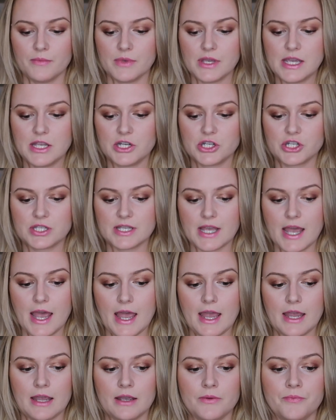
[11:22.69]
each
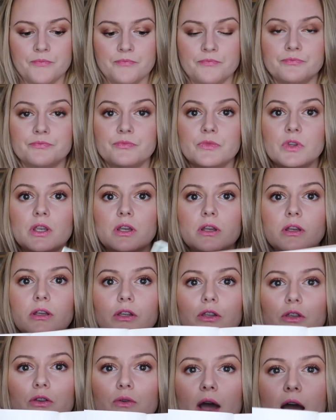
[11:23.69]
day you